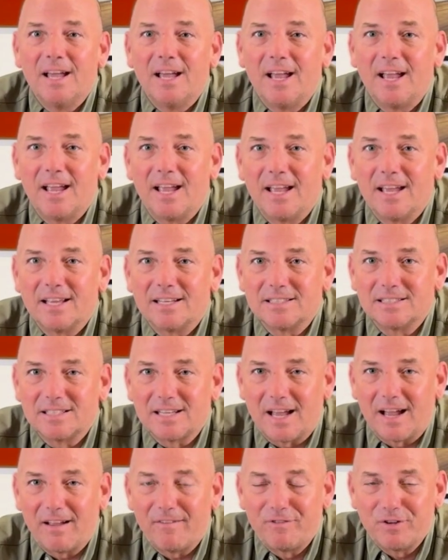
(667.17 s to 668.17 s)
And
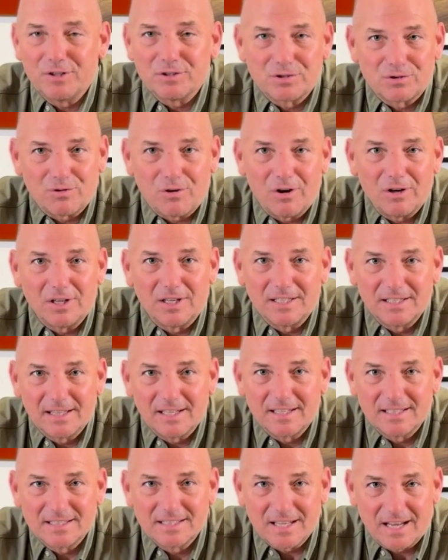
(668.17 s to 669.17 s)
I feel strongly that
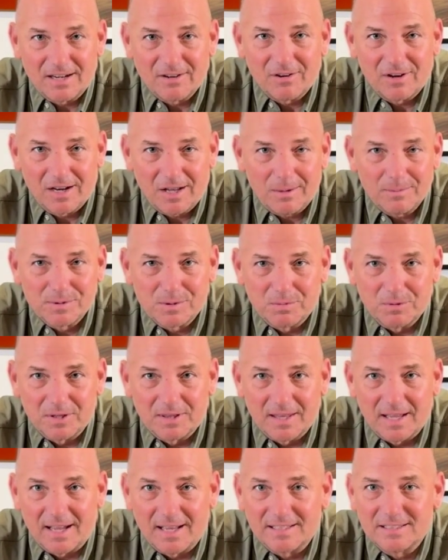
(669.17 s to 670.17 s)
a designer helps with
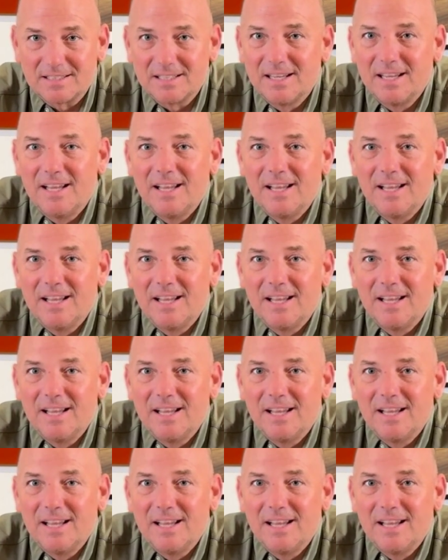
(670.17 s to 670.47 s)
that.